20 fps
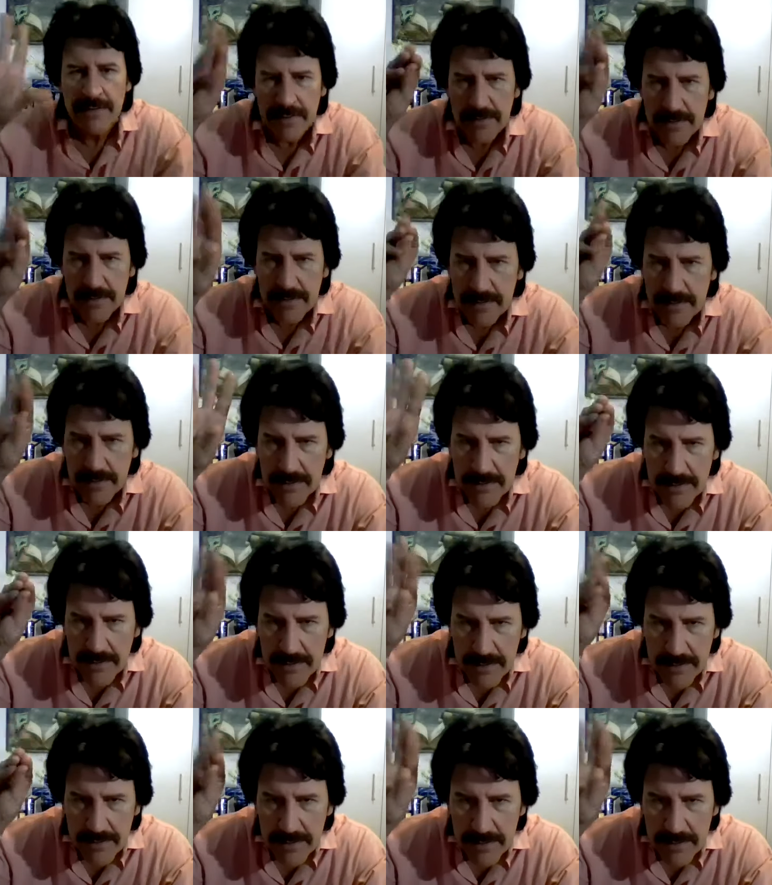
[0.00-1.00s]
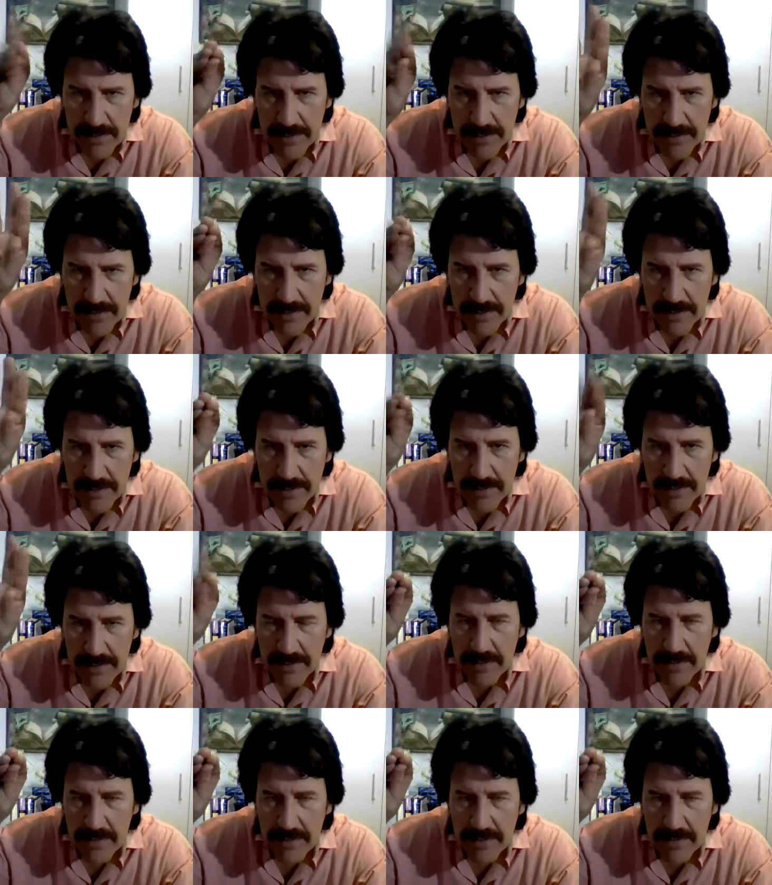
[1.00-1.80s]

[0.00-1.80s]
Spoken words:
Nothing is said.